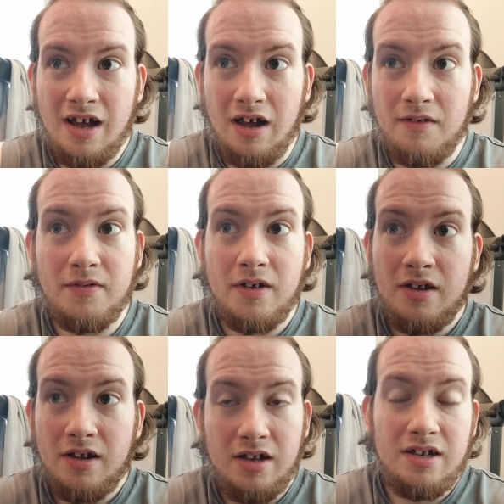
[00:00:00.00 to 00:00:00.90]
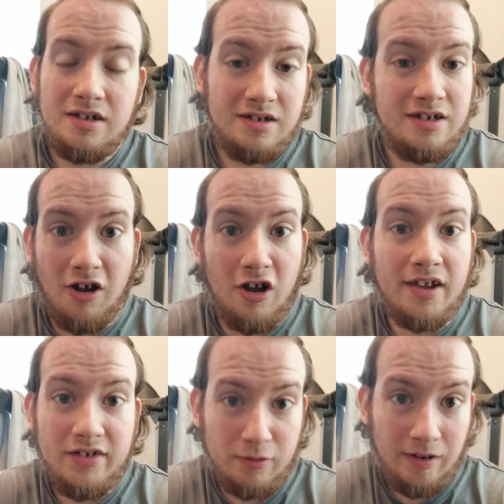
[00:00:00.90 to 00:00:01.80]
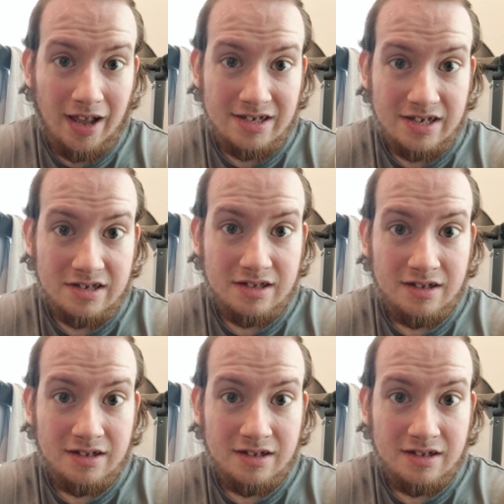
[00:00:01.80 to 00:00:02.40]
of, I'll give you three guesses.